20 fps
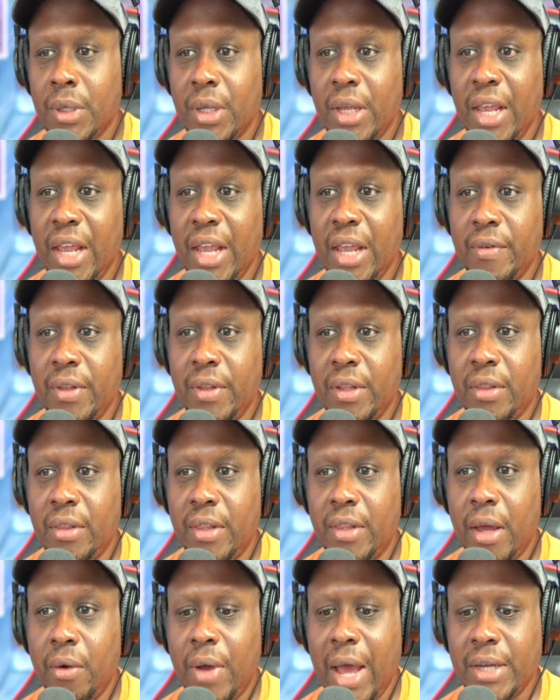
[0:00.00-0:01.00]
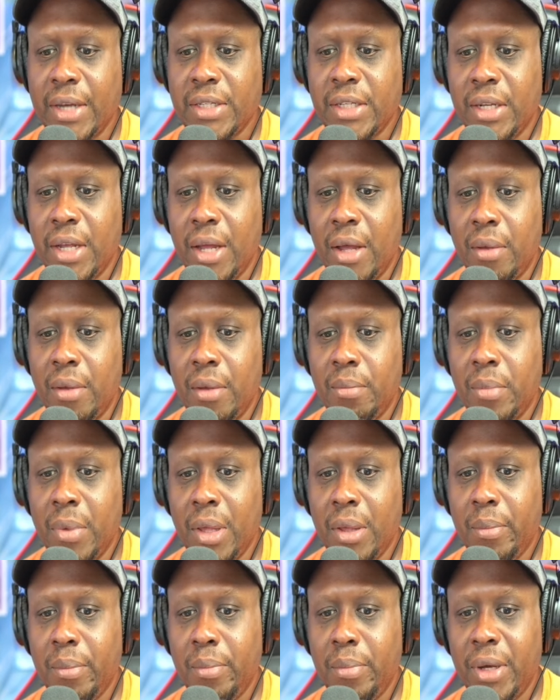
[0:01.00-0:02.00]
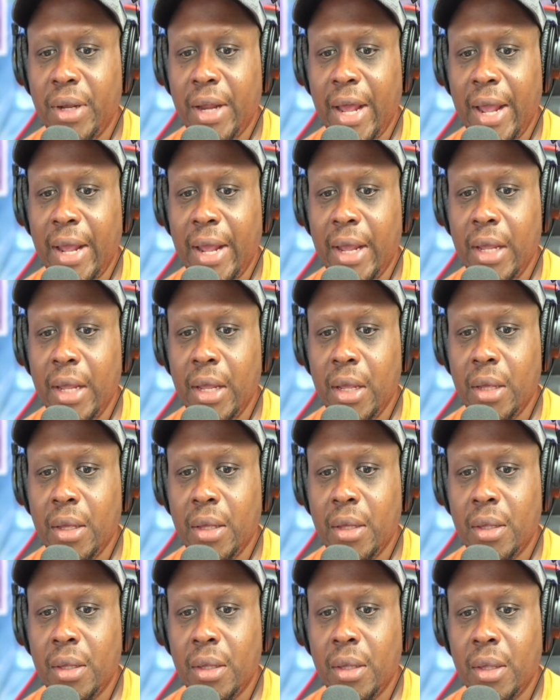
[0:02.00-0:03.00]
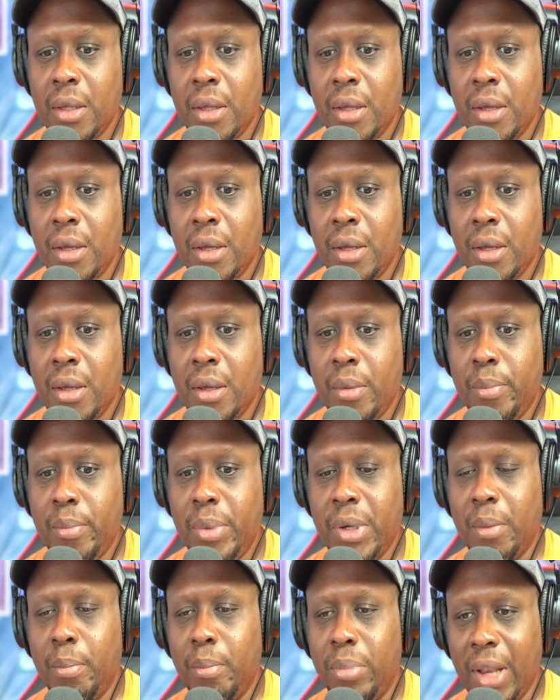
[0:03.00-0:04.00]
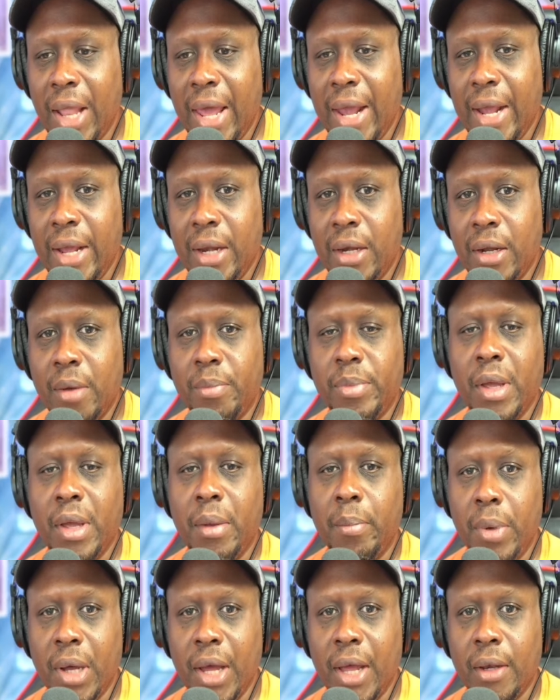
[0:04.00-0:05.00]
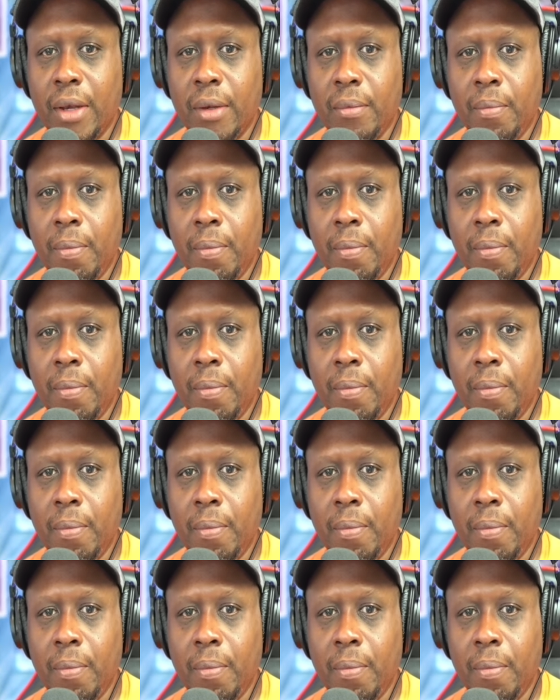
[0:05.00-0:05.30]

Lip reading: Even they'll actually put a blade up their butt